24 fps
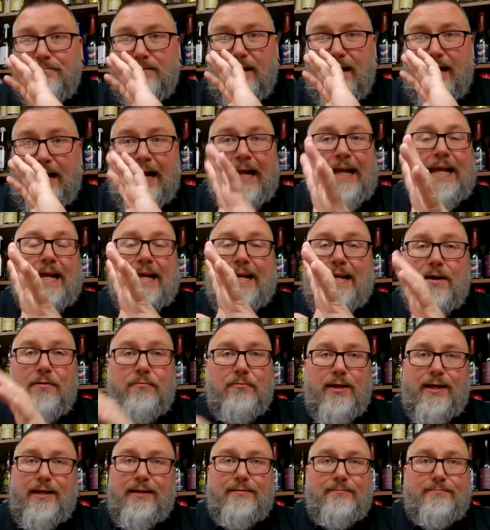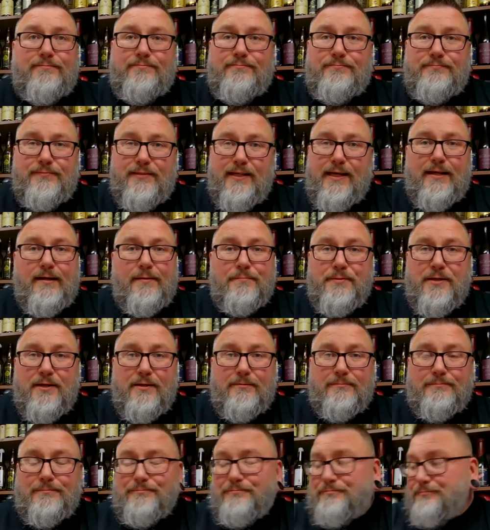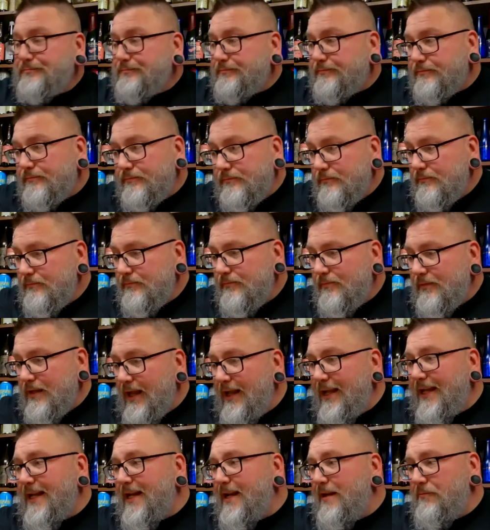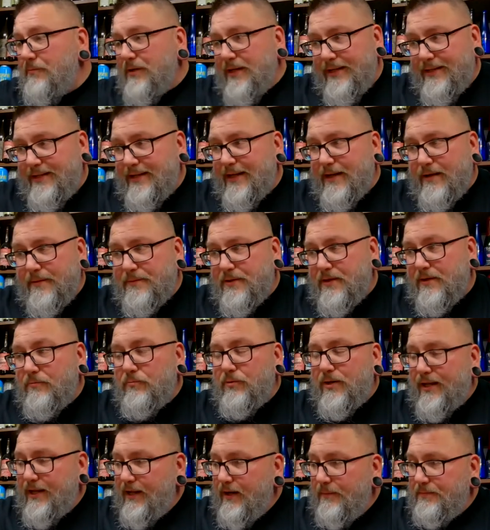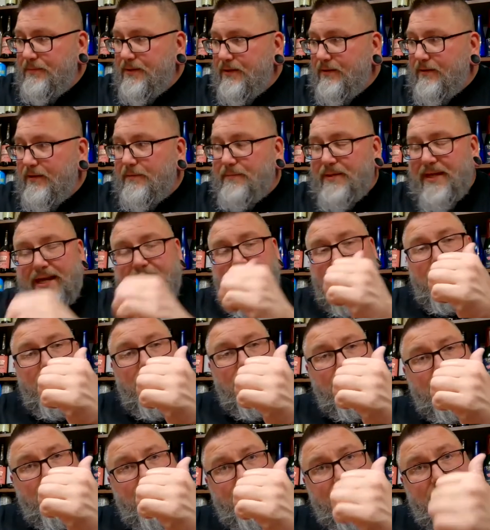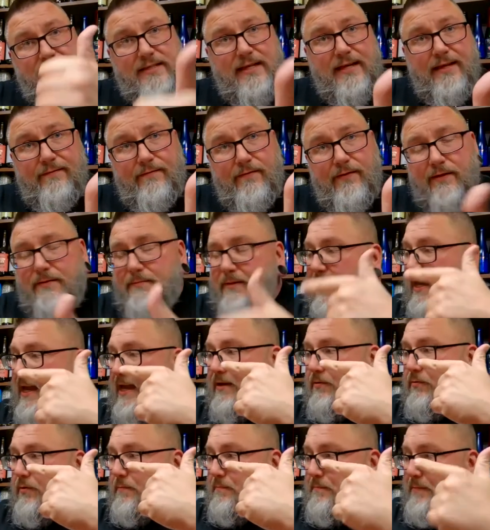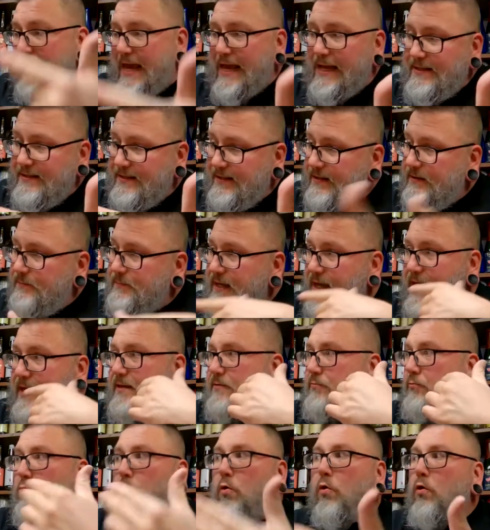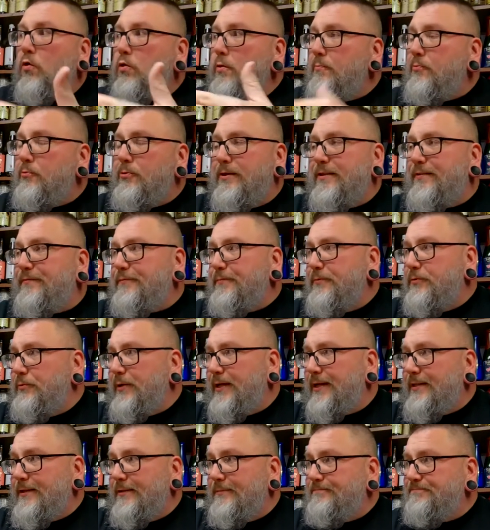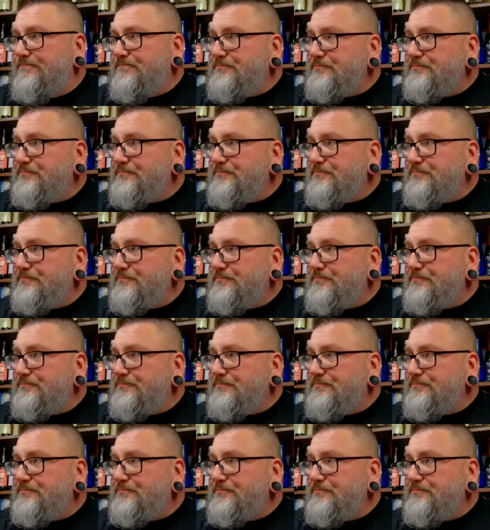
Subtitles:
I cannot wait to get up there. And when I get up there, I'm going to be hanging with Steve. I'm going to be hanging with Max. I'm going to be hanging with all the boys from New England.